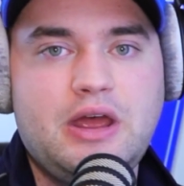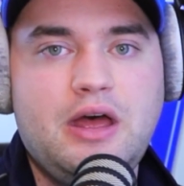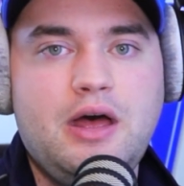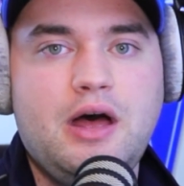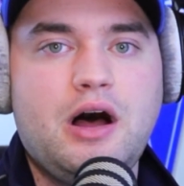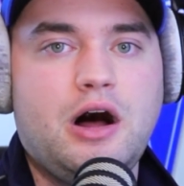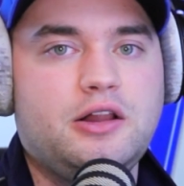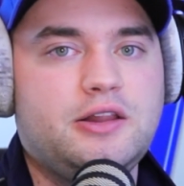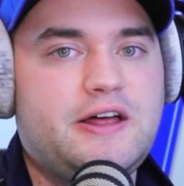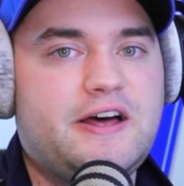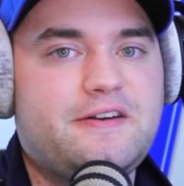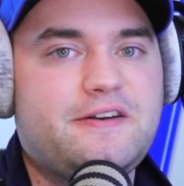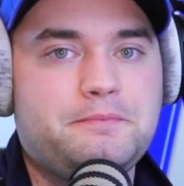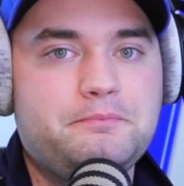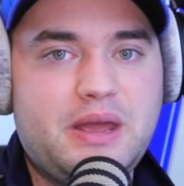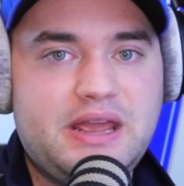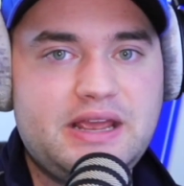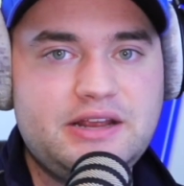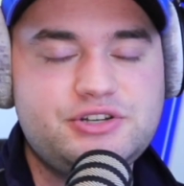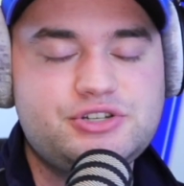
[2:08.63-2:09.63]
a lot of
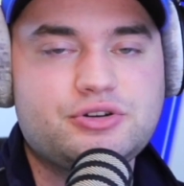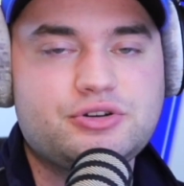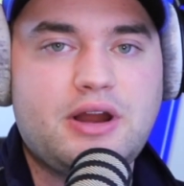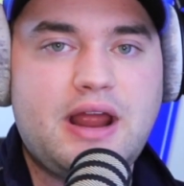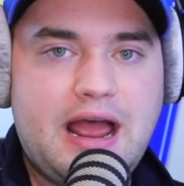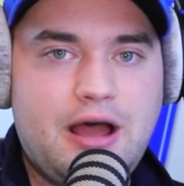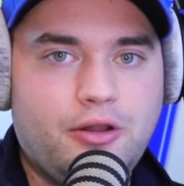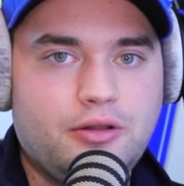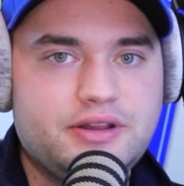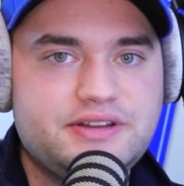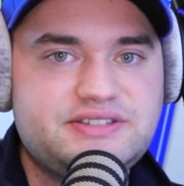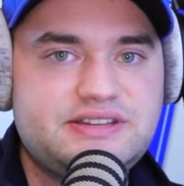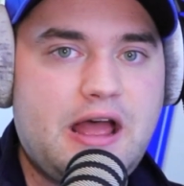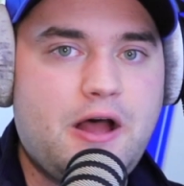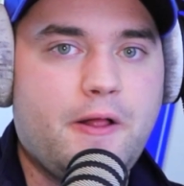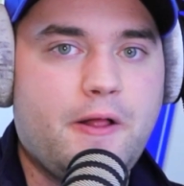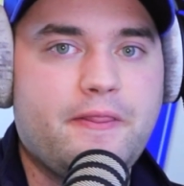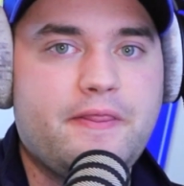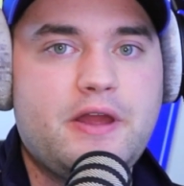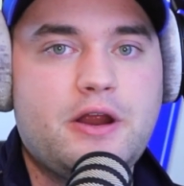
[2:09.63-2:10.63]
major outlets
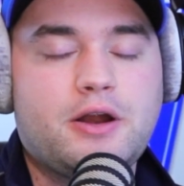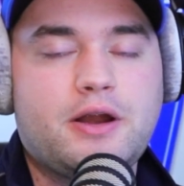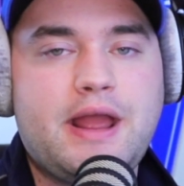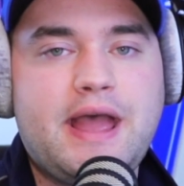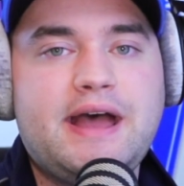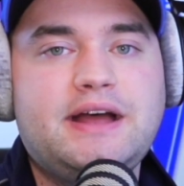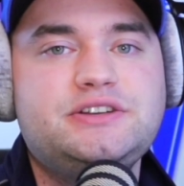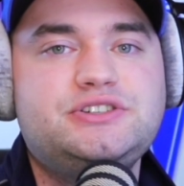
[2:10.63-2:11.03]
out there had